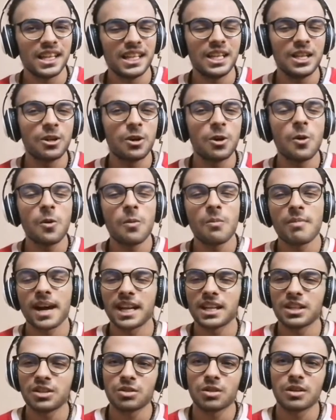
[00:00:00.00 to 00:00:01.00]
Io
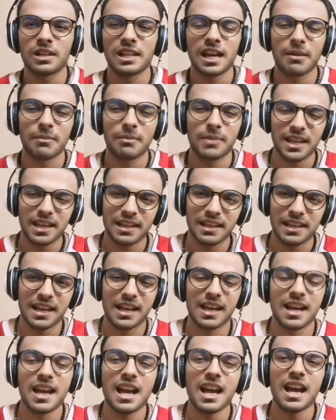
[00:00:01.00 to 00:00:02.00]
mangio la
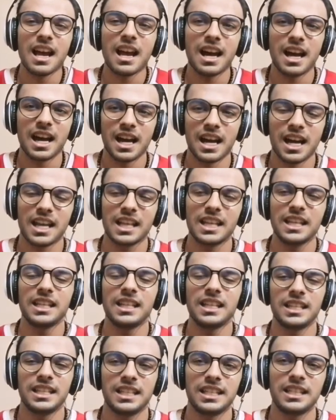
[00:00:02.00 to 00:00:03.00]
mela. I
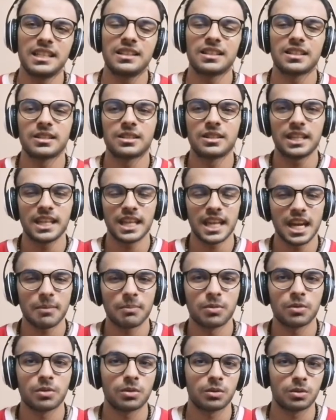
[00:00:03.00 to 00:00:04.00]
eat the
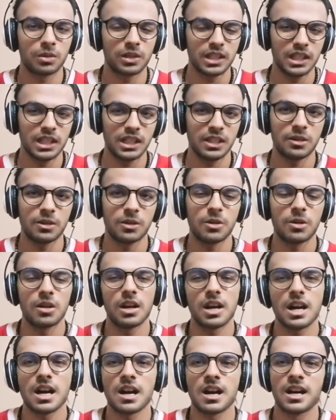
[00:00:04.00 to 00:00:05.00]
apple.
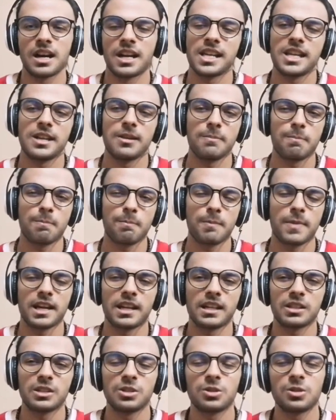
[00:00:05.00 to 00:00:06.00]
Io, I,
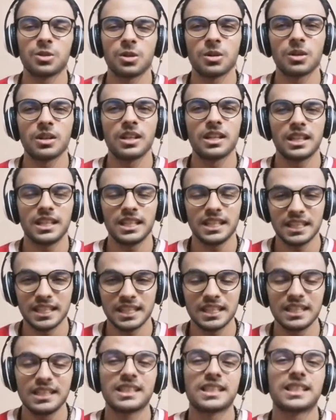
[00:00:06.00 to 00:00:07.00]
mangio,
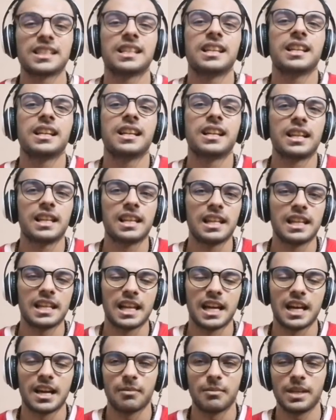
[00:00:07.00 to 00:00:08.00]
eat
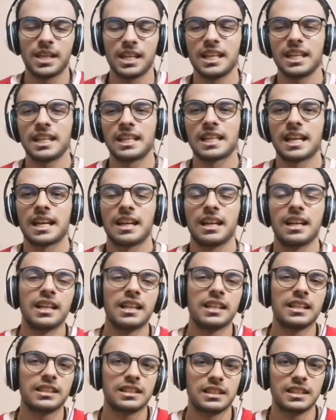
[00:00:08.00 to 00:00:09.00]
la mela,
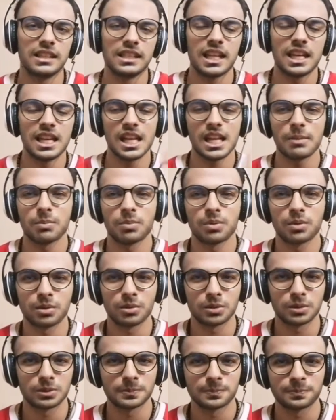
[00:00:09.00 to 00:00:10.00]
the
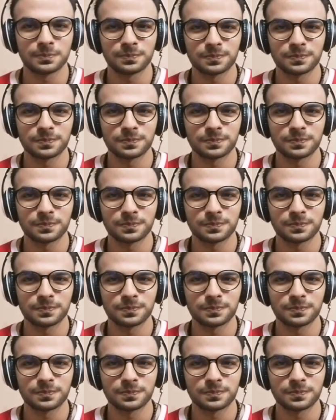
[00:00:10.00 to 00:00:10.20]
apple.